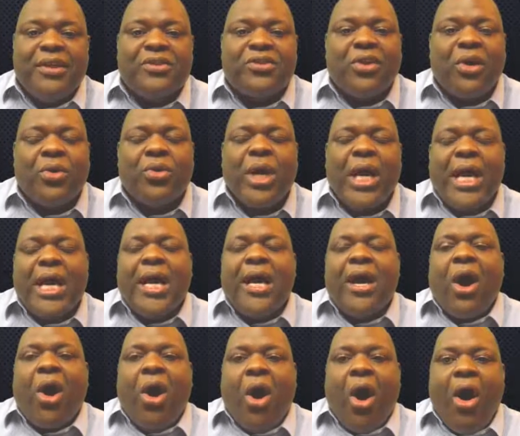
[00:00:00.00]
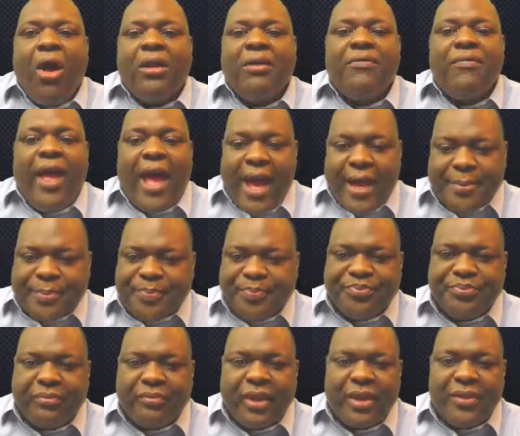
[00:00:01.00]
So all of that,
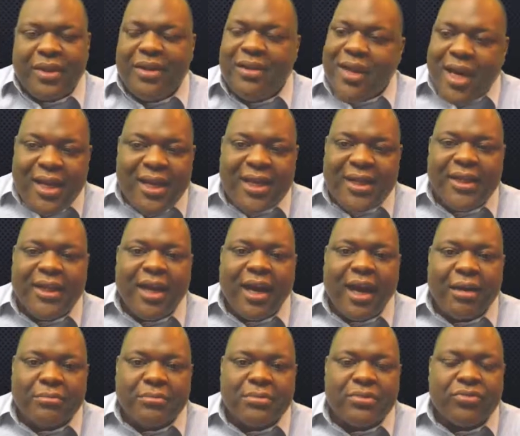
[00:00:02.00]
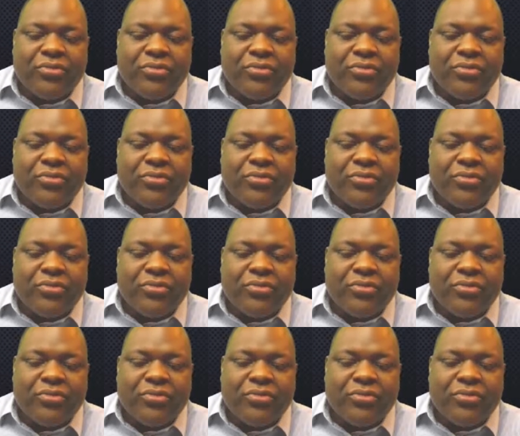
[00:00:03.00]
the net income,